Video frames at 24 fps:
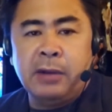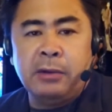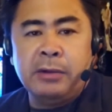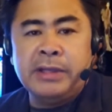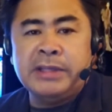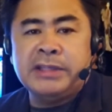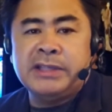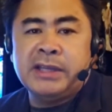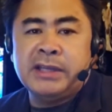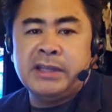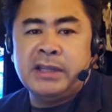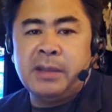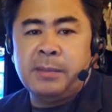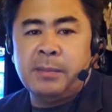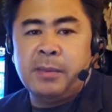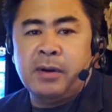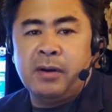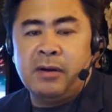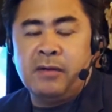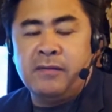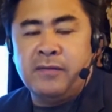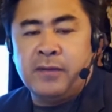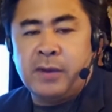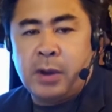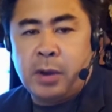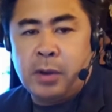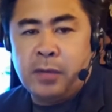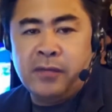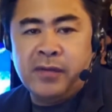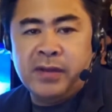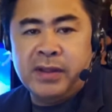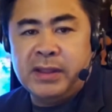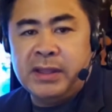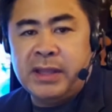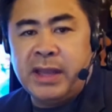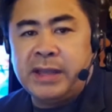increasing number of
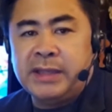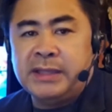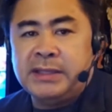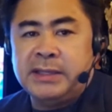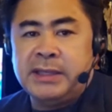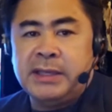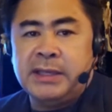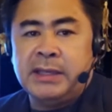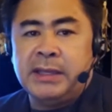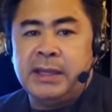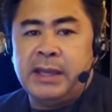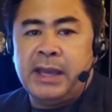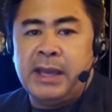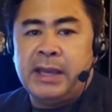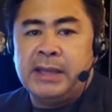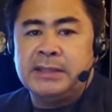COVID-19